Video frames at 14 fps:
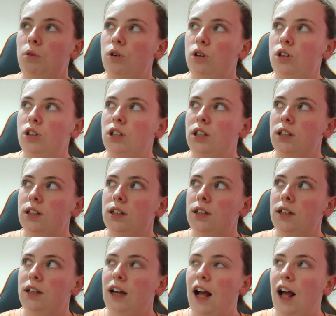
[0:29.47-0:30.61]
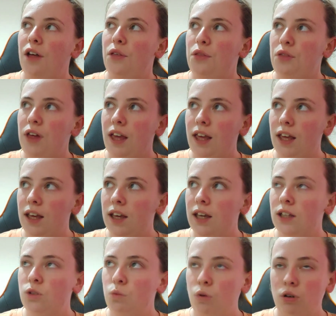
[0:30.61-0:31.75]
but I think
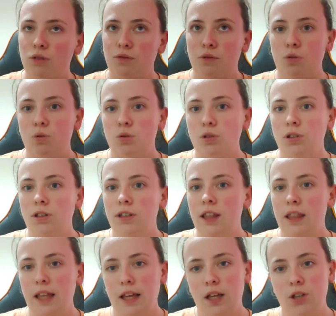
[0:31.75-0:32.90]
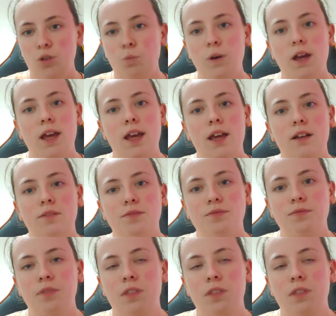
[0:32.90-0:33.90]
it's one of those things where